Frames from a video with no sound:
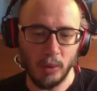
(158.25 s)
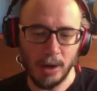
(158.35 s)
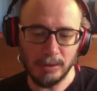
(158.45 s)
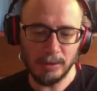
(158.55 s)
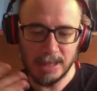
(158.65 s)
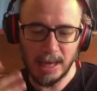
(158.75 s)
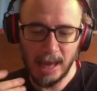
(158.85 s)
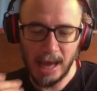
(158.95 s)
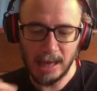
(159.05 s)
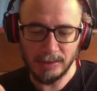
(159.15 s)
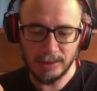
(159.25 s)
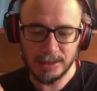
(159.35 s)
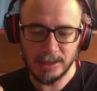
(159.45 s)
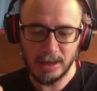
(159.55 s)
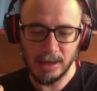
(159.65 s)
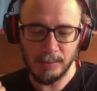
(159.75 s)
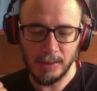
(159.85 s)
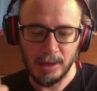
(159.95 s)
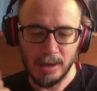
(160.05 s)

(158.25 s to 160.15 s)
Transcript: Where is that at this time?